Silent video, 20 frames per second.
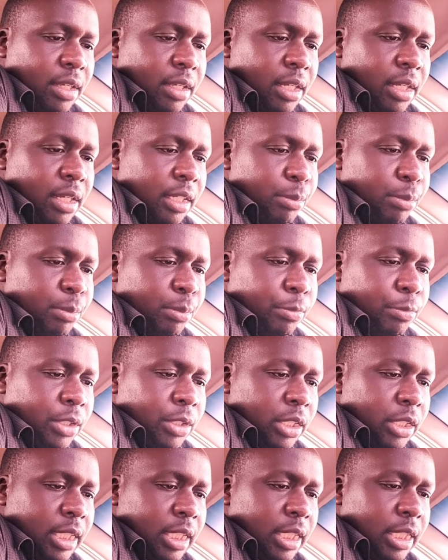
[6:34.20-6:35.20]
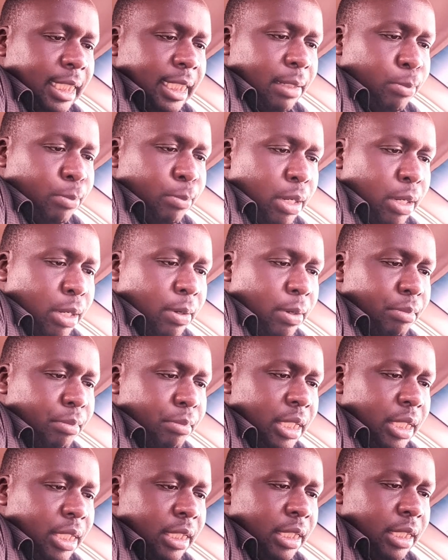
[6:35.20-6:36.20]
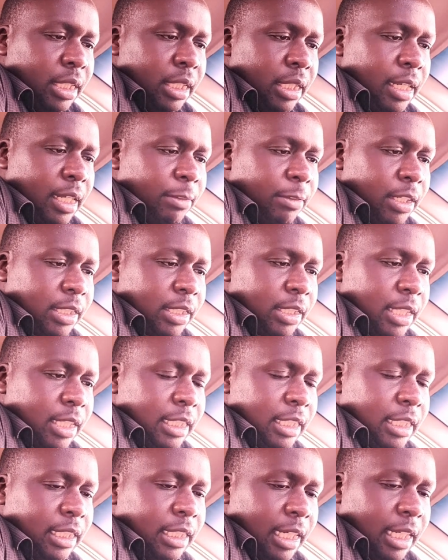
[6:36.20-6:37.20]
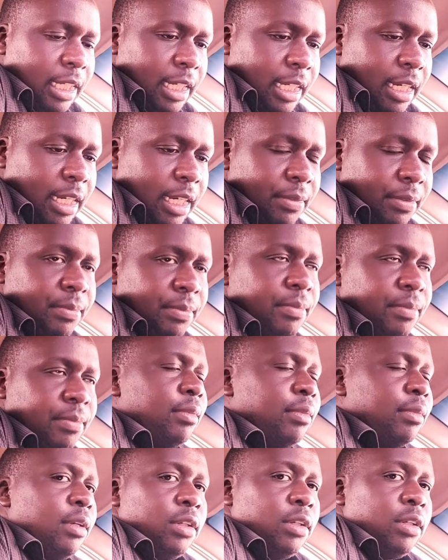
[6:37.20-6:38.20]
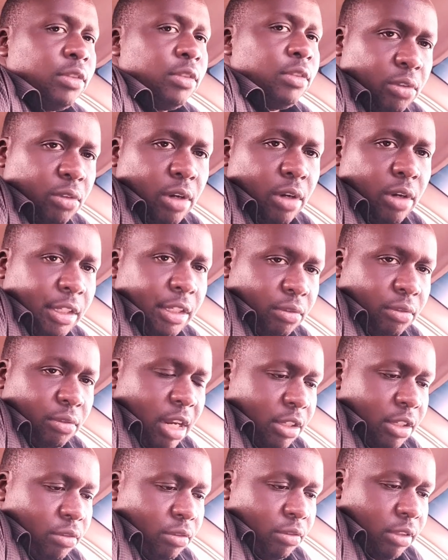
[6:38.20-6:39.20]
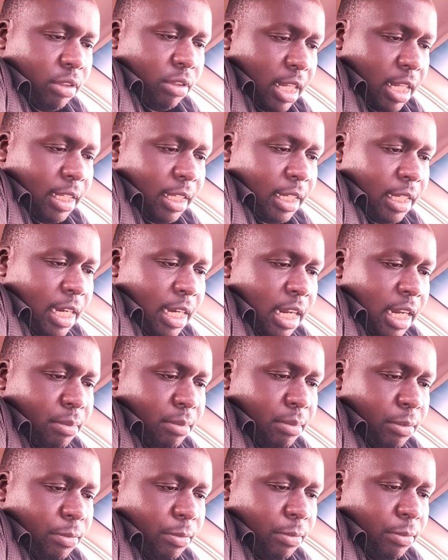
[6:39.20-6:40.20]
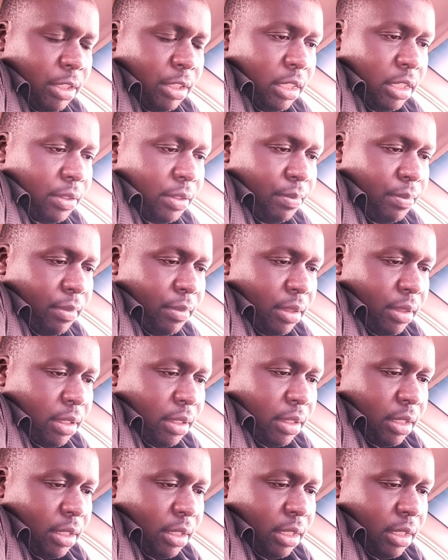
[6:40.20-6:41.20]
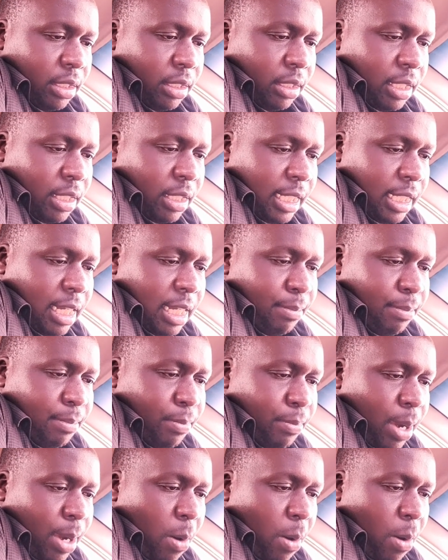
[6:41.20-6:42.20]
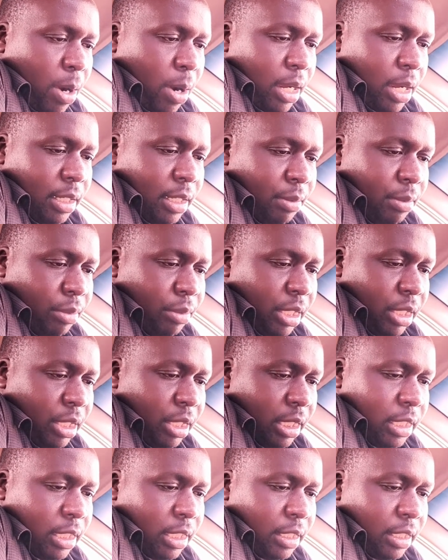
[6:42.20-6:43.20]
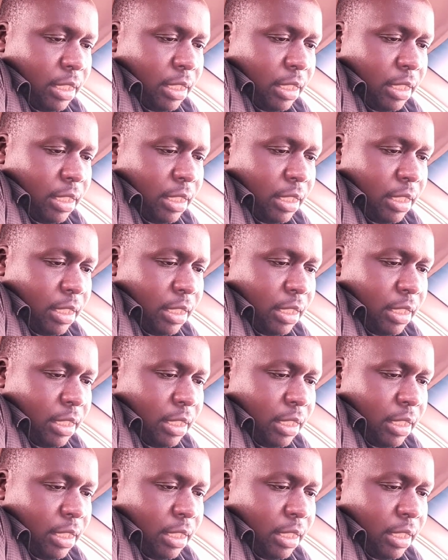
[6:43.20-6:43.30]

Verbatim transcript: Remove the starter power immediately after starting the car. So as soon as you start the car, remove the starter power immediately.